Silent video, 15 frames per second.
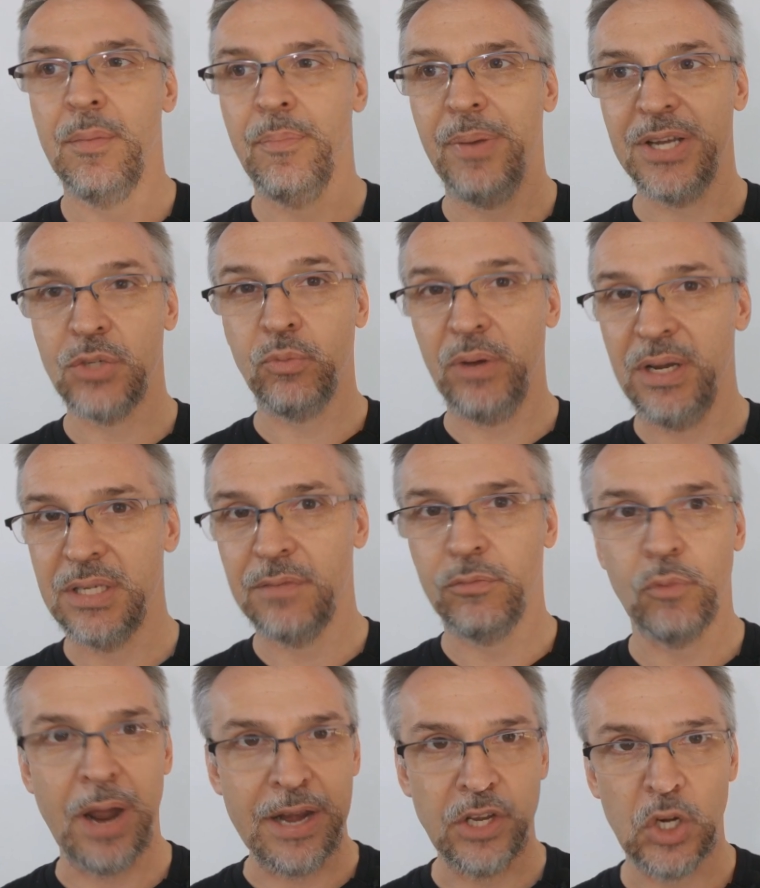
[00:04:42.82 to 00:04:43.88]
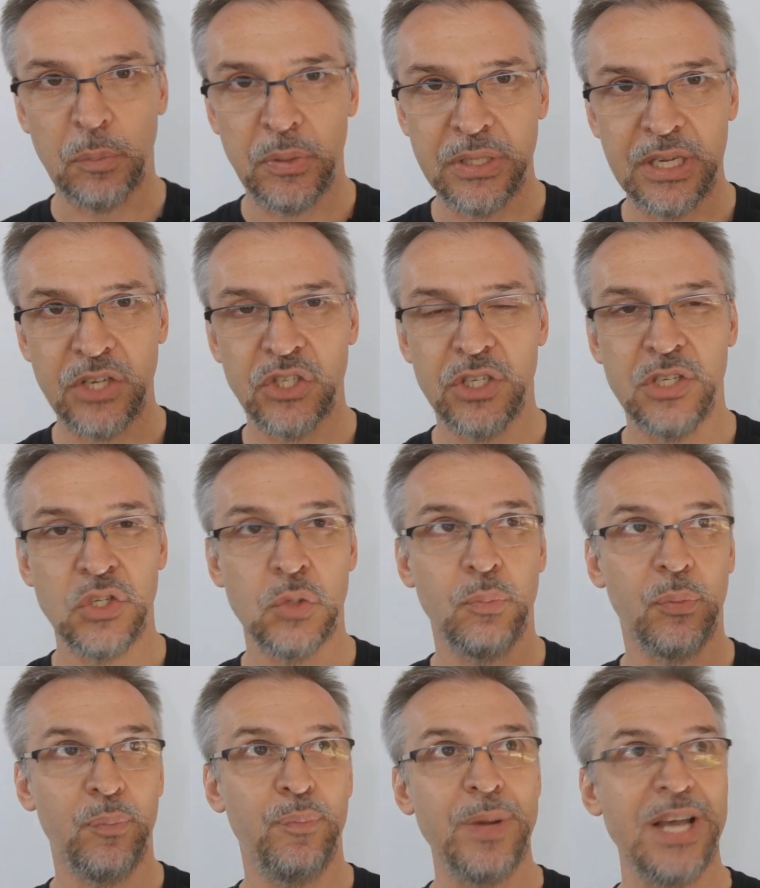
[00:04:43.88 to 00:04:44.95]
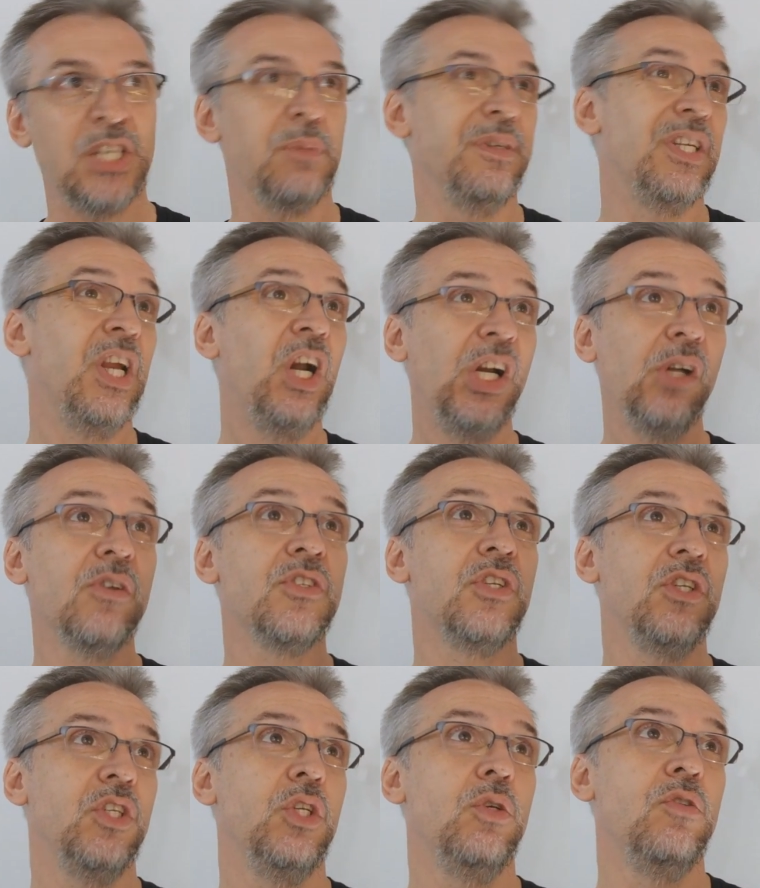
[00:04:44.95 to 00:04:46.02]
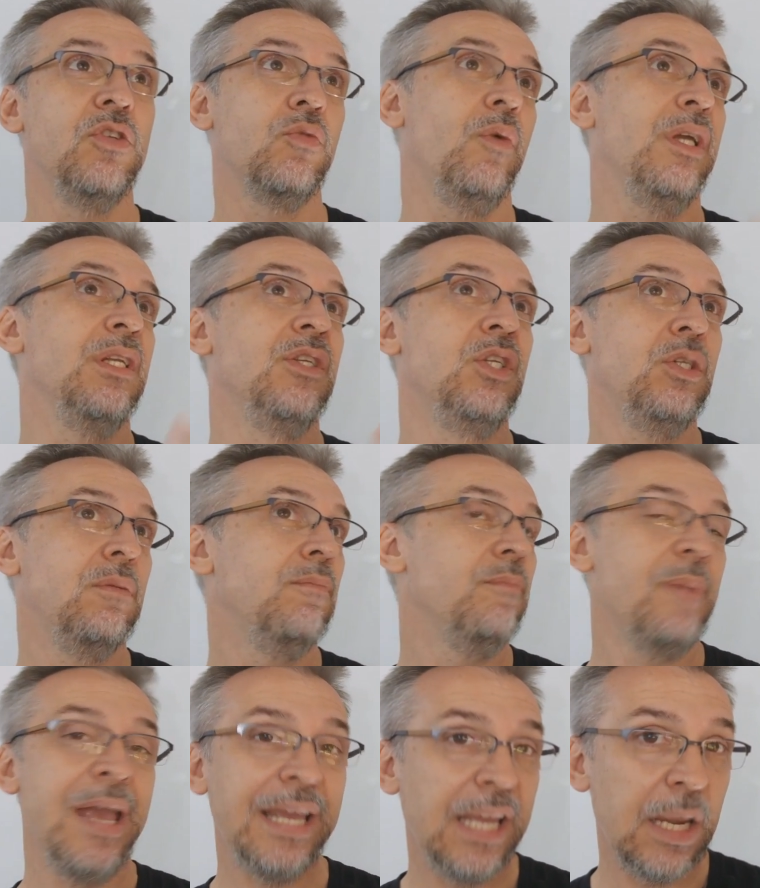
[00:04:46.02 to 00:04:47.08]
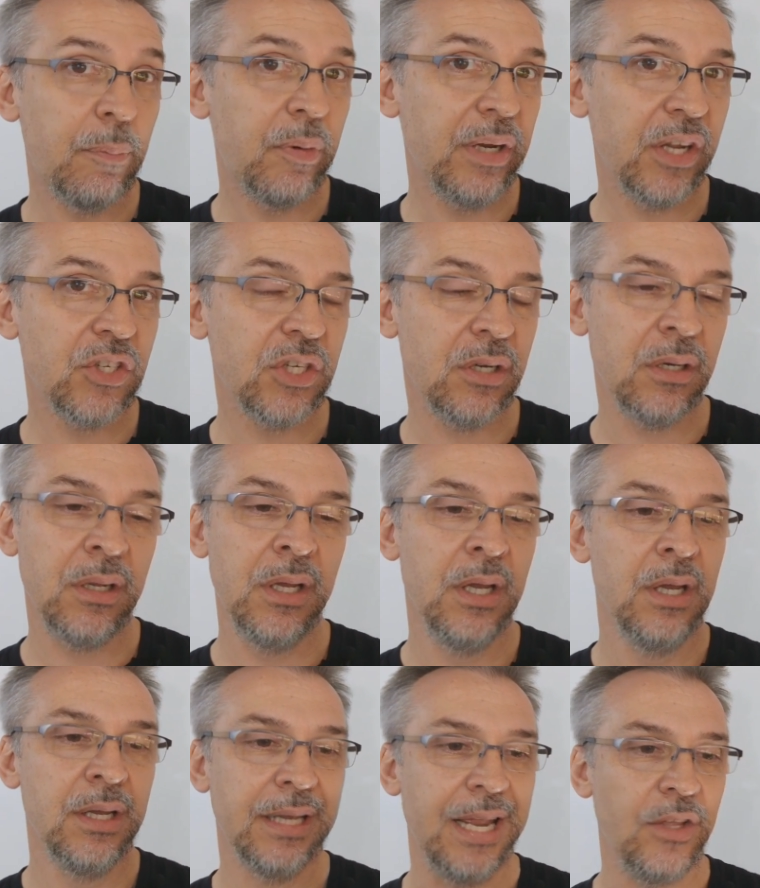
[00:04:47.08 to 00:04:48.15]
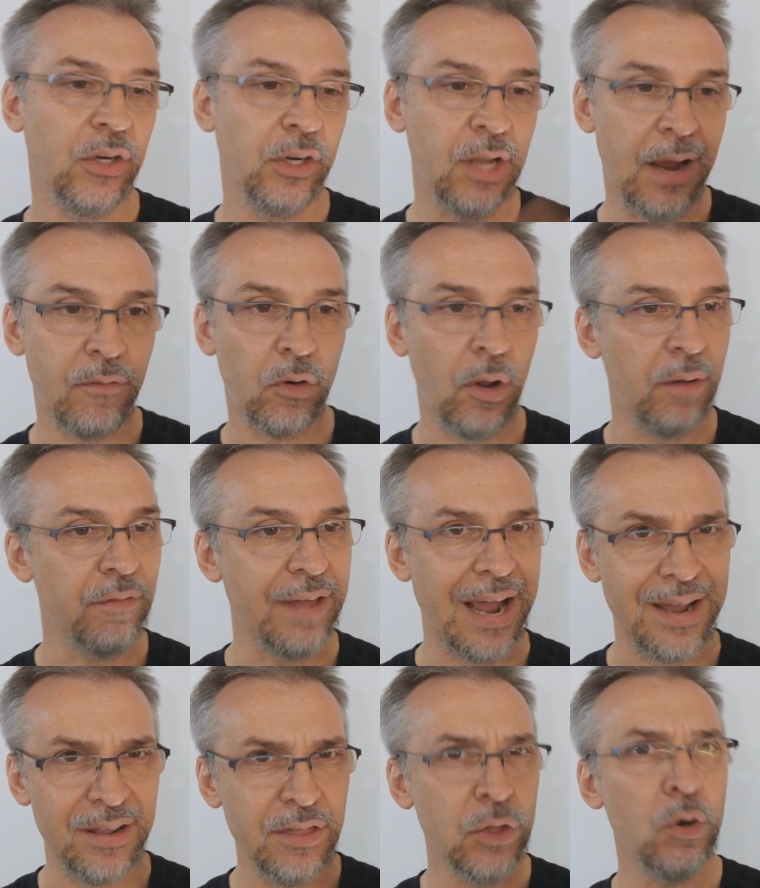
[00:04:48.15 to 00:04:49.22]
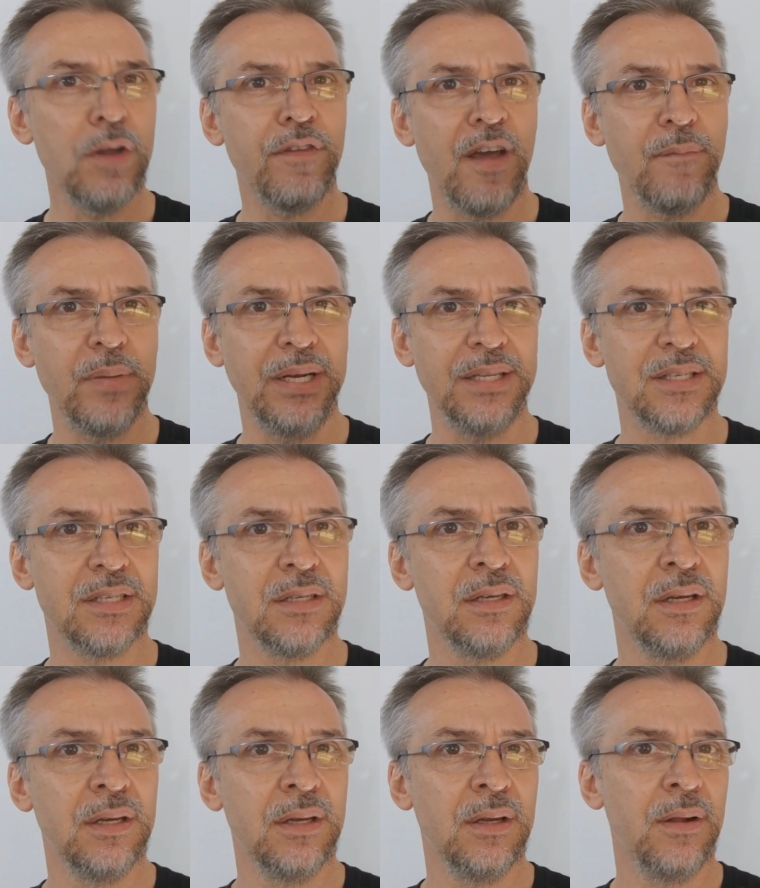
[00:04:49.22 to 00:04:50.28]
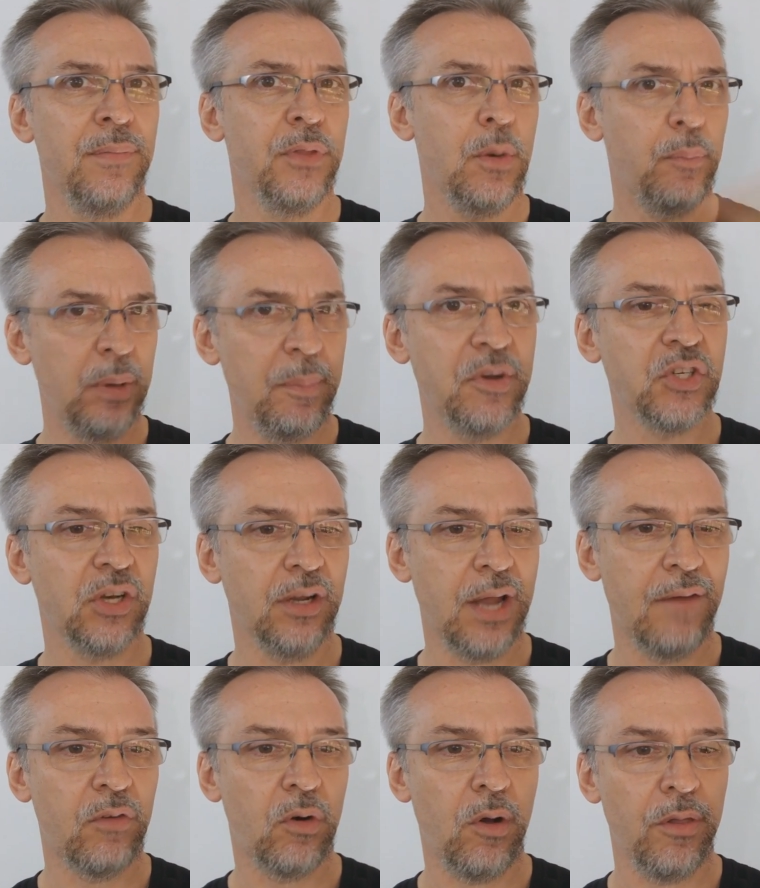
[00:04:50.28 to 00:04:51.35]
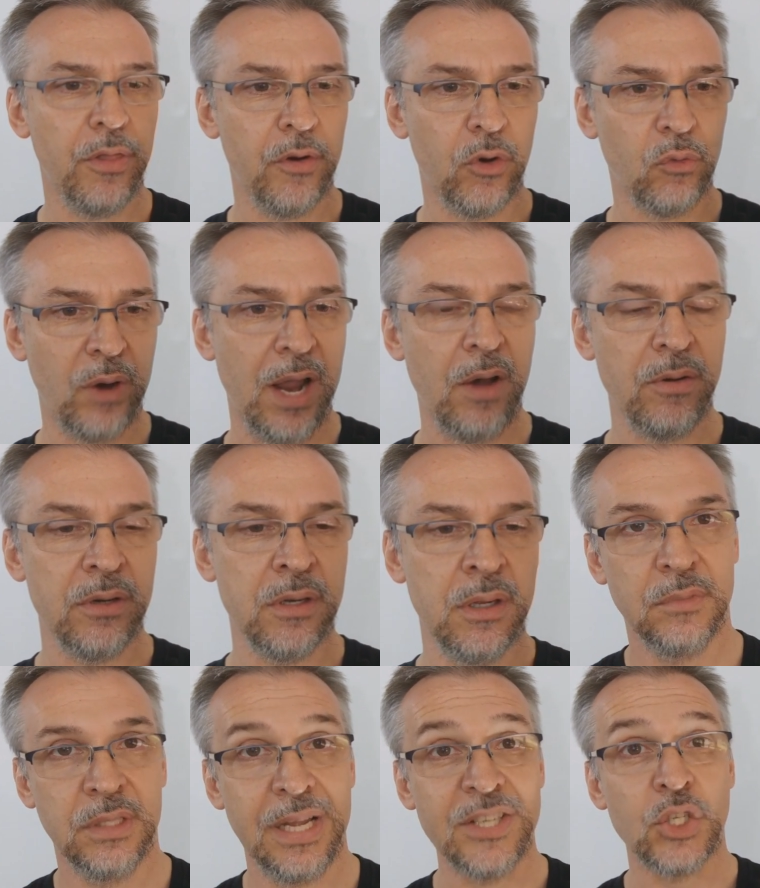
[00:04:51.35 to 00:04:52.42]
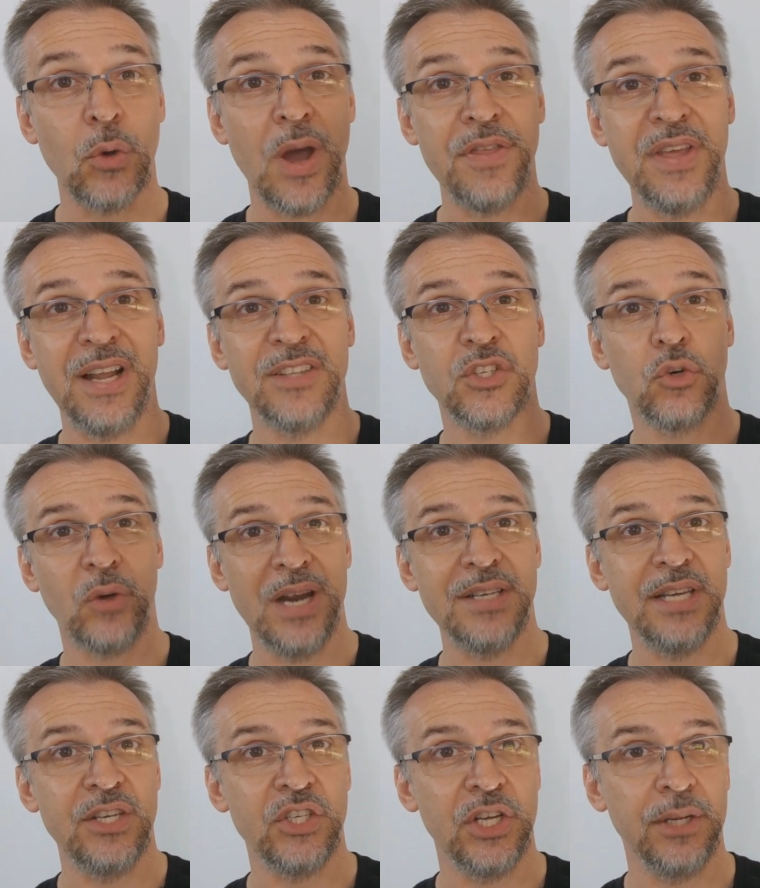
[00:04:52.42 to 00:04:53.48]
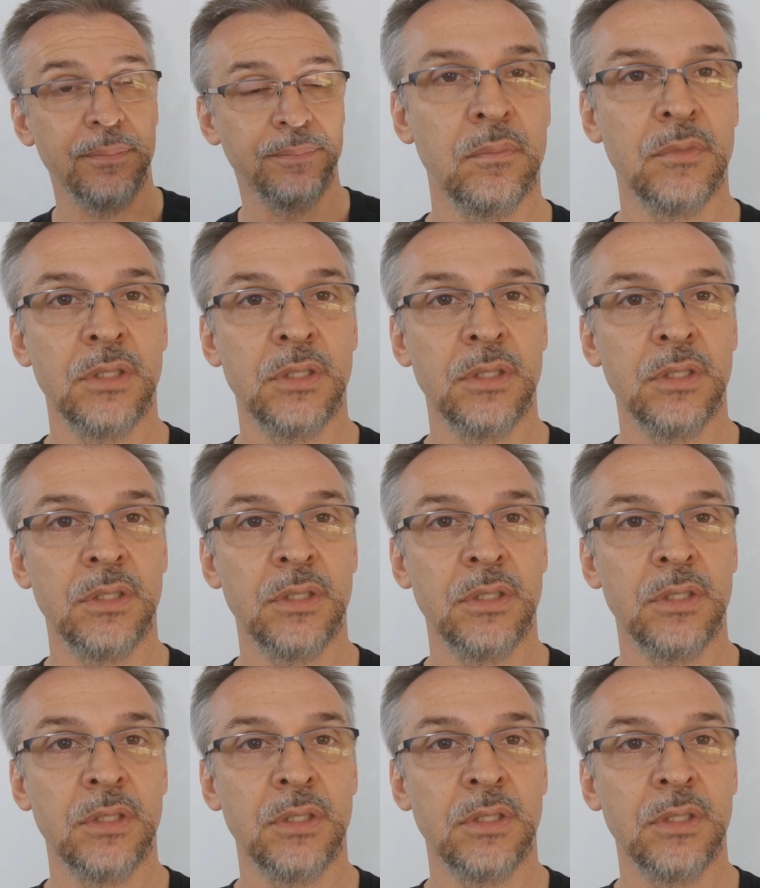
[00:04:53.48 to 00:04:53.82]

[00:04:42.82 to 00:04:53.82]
best ways of writing your predictions, best materials to use when making a prediction. Okay, they're gonna cover all of that. In 35 minutes, they're pretty much gonna cover all the ground. And so I think it's great teaching.